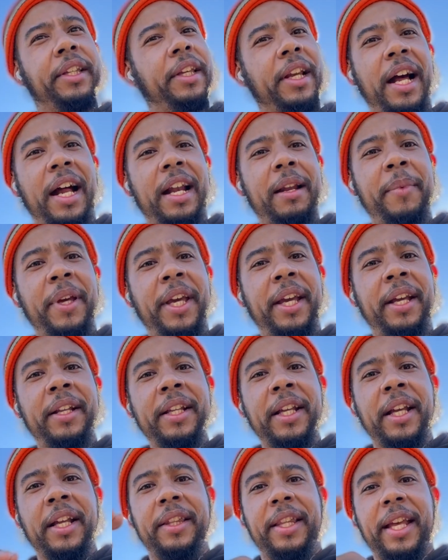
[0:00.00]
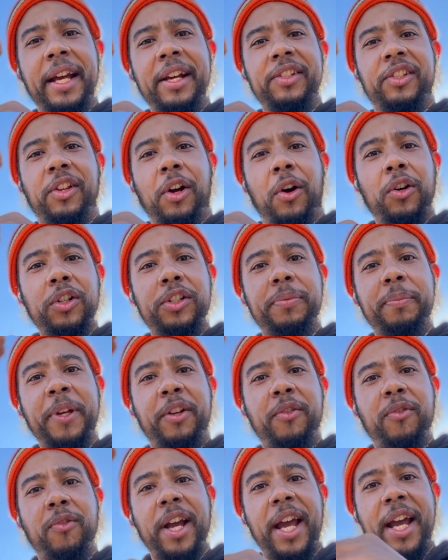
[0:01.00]
You know what I mean? There's the
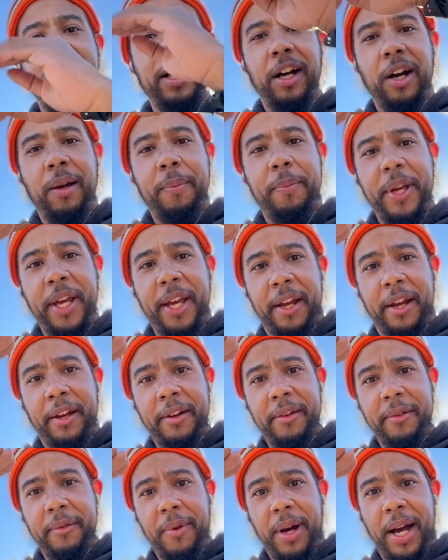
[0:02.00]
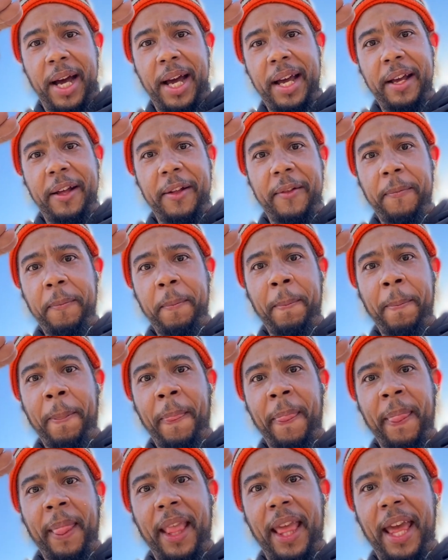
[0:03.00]
ultimate creator up here, right?
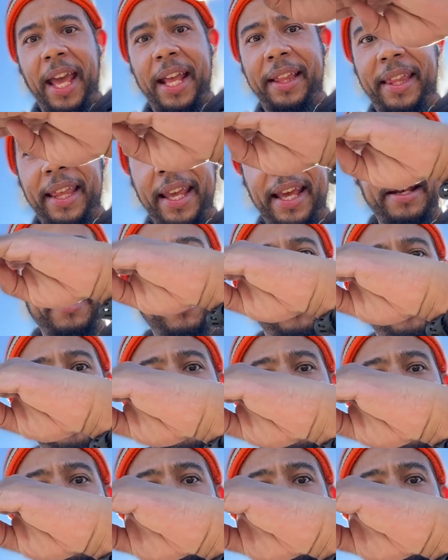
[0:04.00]
And then